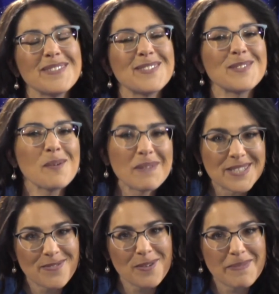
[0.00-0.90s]
so
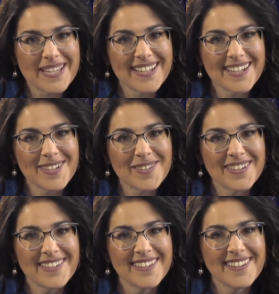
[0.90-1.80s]
much for being here.
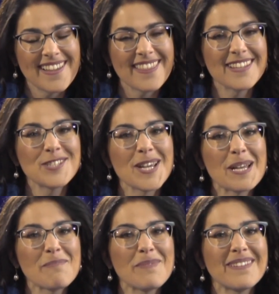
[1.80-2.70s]
The
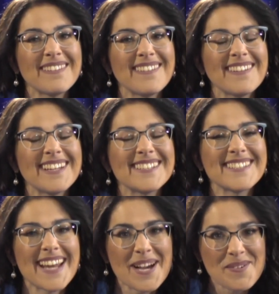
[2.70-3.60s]
champ
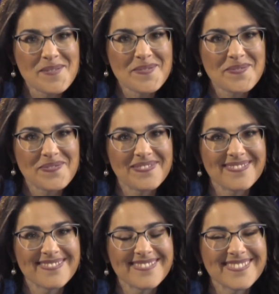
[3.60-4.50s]
is now.
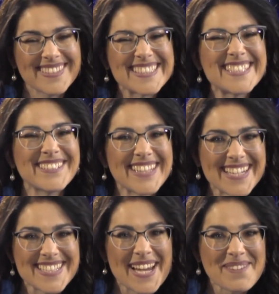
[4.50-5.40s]
Till
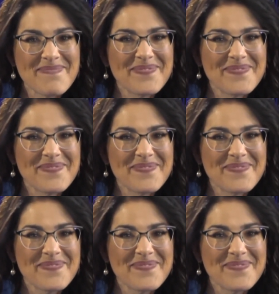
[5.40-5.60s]
next time.